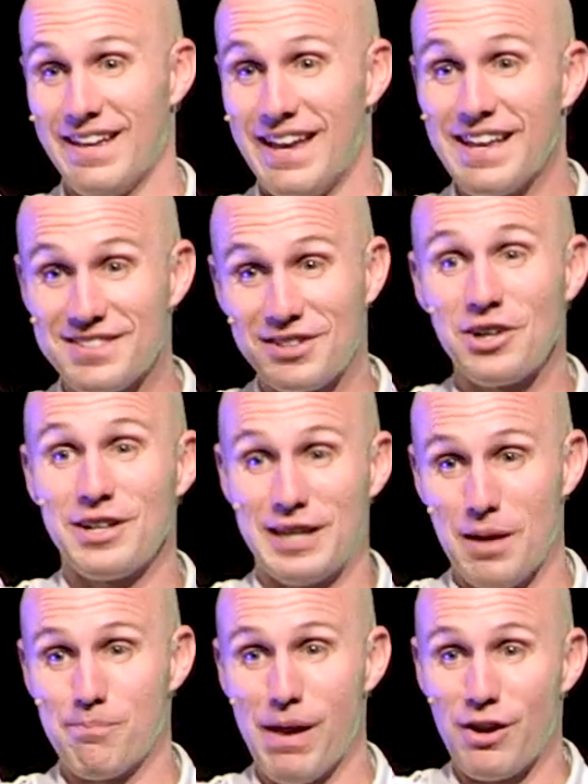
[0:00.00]
It's going to
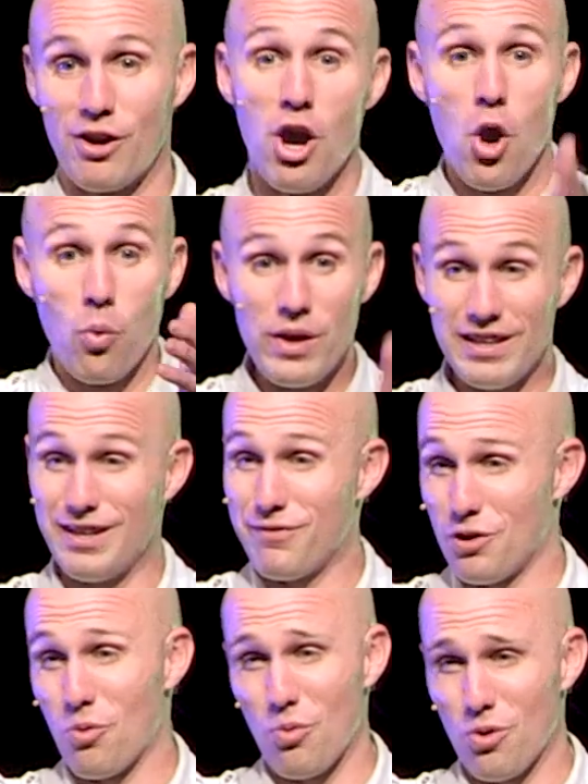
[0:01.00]
get better. We live
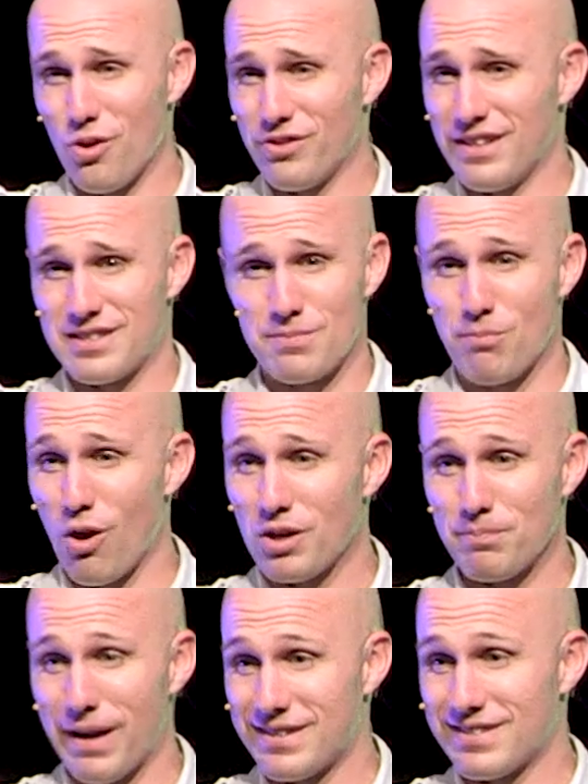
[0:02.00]
in a world that's
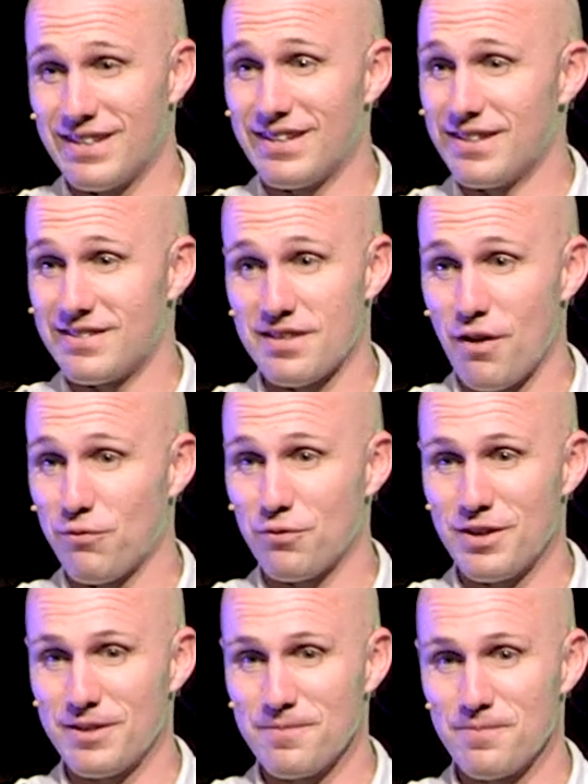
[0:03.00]
marked by sin and
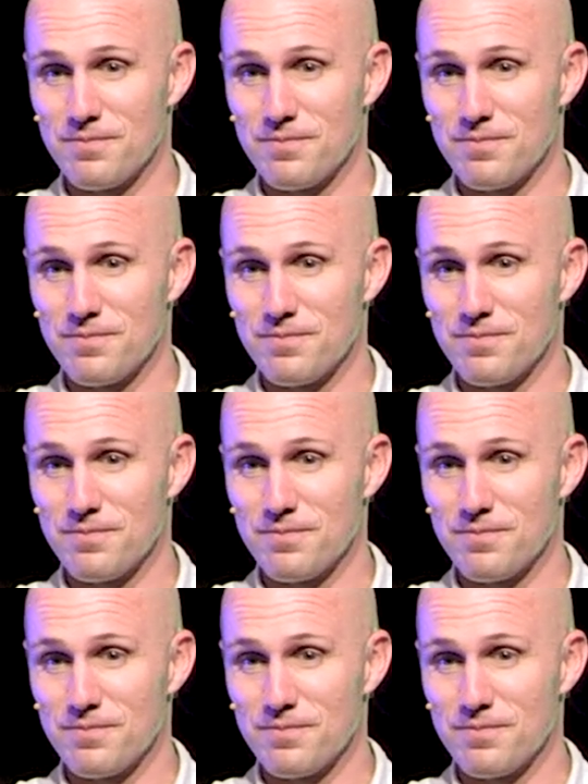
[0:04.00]
suffering,